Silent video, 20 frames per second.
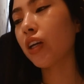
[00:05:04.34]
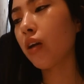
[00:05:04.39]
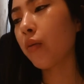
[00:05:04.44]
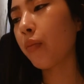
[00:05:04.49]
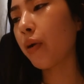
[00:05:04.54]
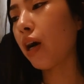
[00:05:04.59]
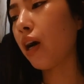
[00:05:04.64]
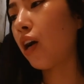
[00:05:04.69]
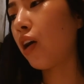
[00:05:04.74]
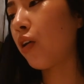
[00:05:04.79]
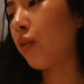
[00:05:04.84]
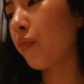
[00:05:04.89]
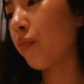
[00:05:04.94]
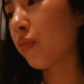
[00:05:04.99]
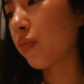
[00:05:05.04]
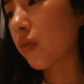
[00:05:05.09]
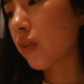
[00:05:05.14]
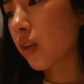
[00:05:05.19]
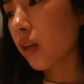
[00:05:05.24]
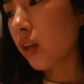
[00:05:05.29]
about
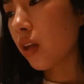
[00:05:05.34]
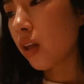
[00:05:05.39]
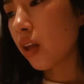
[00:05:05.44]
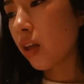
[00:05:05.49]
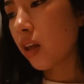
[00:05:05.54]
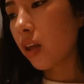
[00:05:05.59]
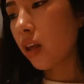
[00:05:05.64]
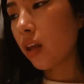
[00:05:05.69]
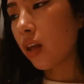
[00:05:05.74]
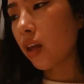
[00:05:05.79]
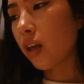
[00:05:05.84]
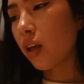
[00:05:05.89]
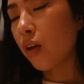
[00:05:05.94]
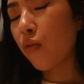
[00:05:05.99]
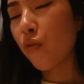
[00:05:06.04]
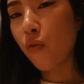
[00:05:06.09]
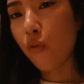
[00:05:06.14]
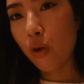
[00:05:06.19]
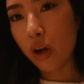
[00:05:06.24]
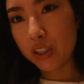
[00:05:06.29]

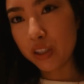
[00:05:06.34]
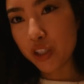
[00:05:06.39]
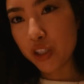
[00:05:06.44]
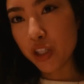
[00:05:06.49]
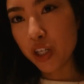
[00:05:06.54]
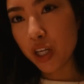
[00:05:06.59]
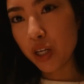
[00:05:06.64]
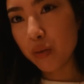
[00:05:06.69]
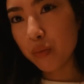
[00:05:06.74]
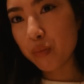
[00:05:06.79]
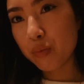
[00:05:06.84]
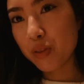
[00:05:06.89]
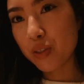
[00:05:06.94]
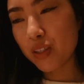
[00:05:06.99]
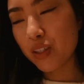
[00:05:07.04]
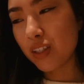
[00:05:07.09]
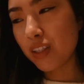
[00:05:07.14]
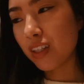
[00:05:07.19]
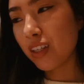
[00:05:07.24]
friendships